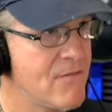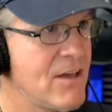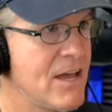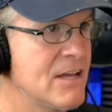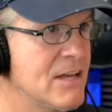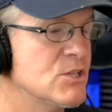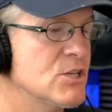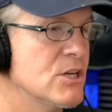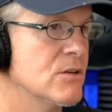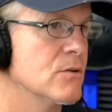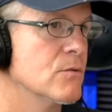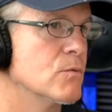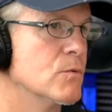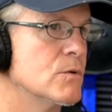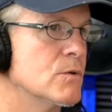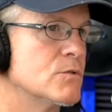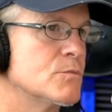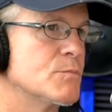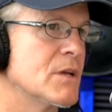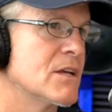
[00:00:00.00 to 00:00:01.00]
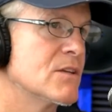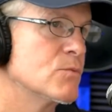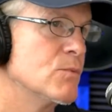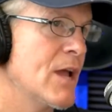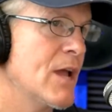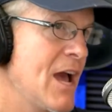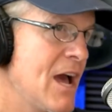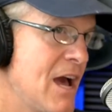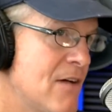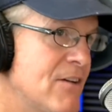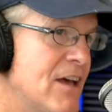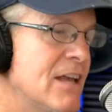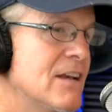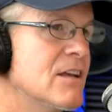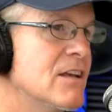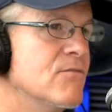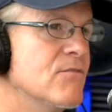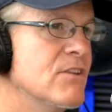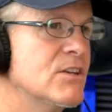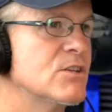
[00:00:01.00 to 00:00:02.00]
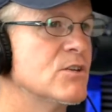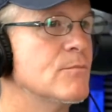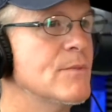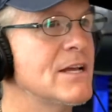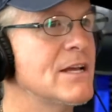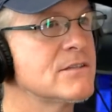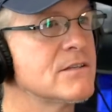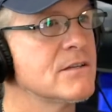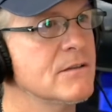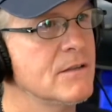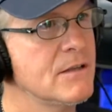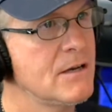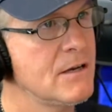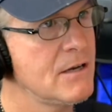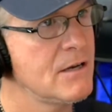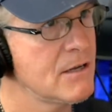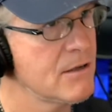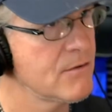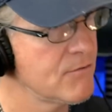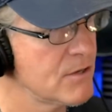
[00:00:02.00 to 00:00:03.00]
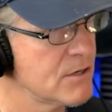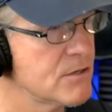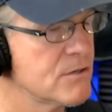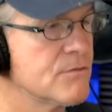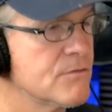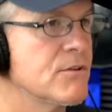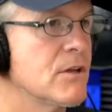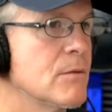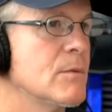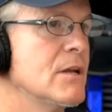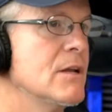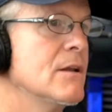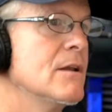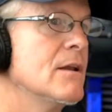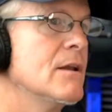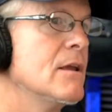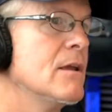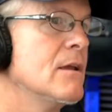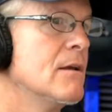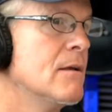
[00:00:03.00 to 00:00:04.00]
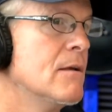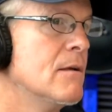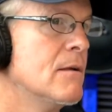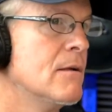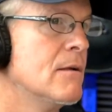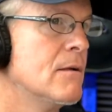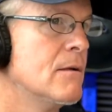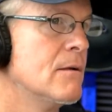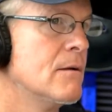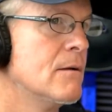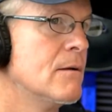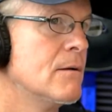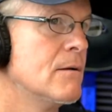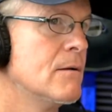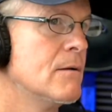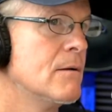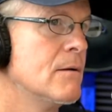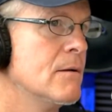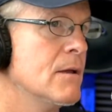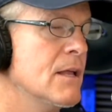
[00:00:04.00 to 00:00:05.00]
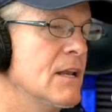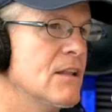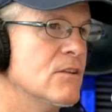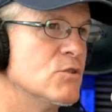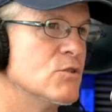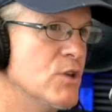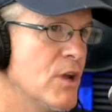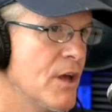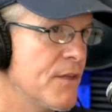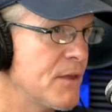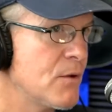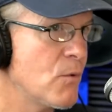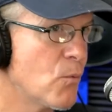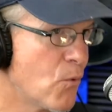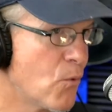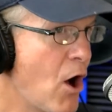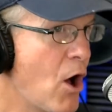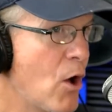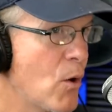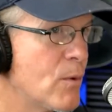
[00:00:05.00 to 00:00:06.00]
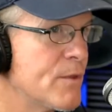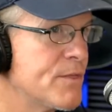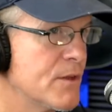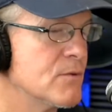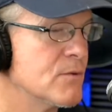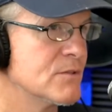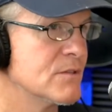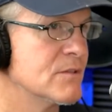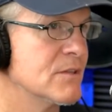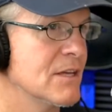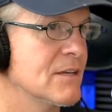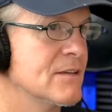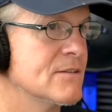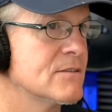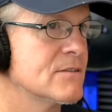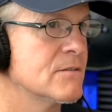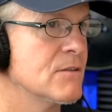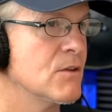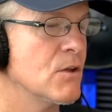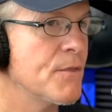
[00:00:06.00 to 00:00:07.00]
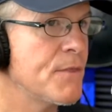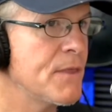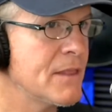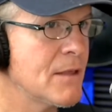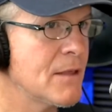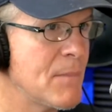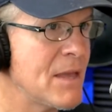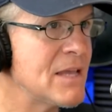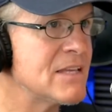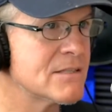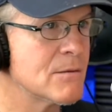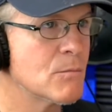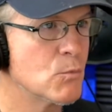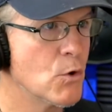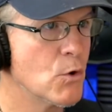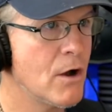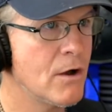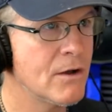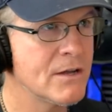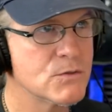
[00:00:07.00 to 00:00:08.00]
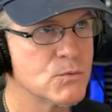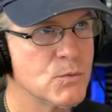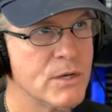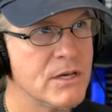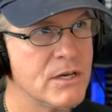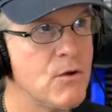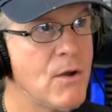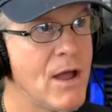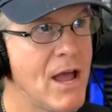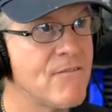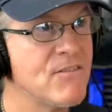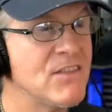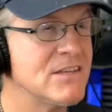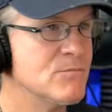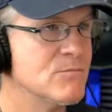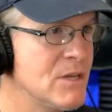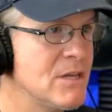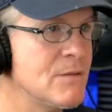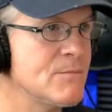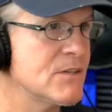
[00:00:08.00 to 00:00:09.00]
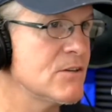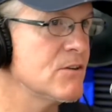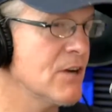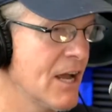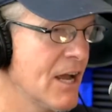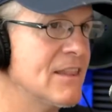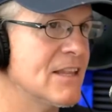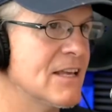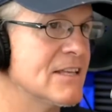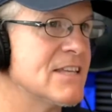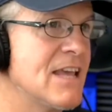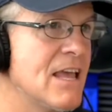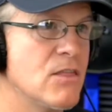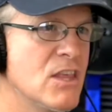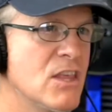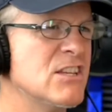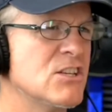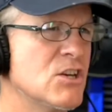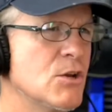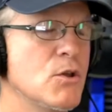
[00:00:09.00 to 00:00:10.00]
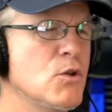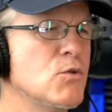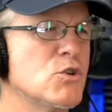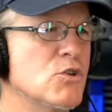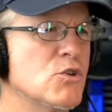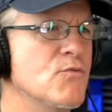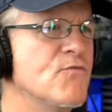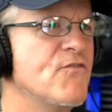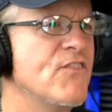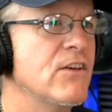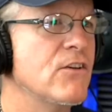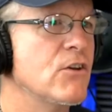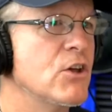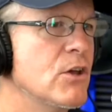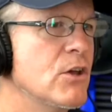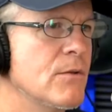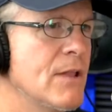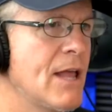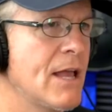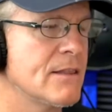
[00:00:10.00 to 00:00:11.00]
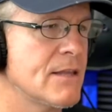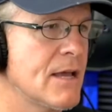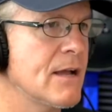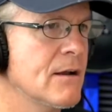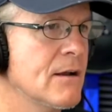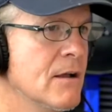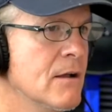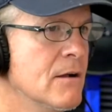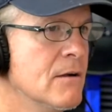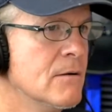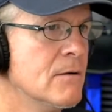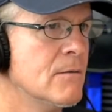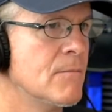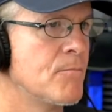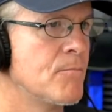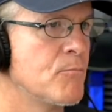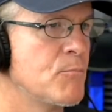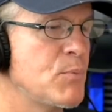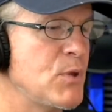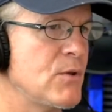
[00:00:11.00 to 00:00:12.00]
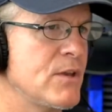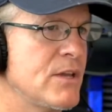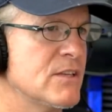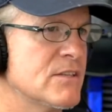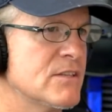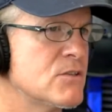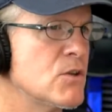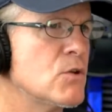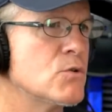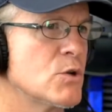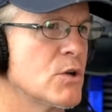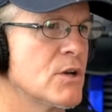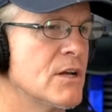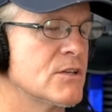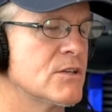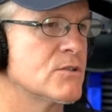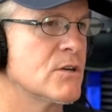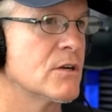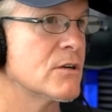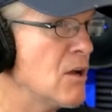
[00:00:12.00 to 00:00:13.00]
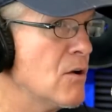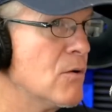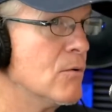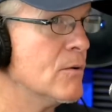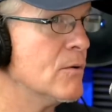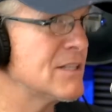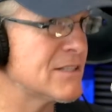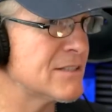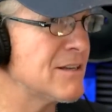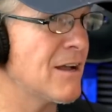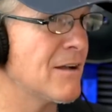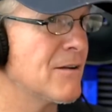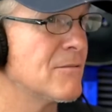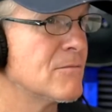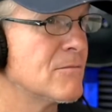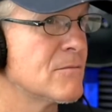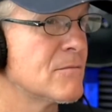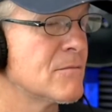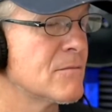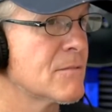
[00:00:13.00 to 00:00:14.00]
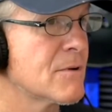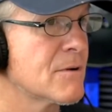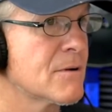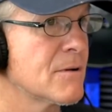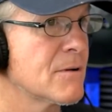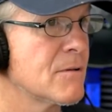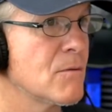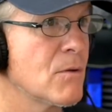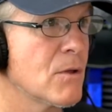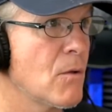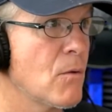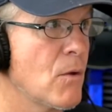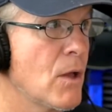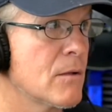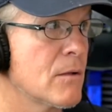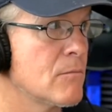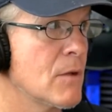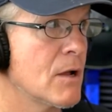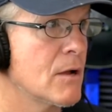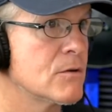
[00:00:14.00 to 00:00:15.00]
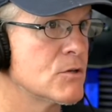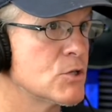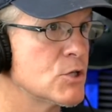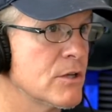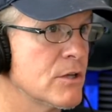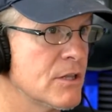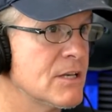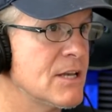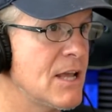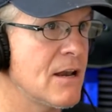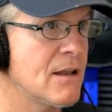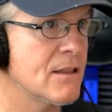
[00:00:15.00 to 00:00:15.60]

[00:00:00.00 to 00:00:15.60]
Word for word: had gender roles, because we have had conventional masculinity and conventional femininity. And there's nothing wrong with those things. The only thing that makes them wrong is when you have these memes in your head that say these you shouldn't feel good like that beauty is a social construct. No, it's not. I, I can show you the data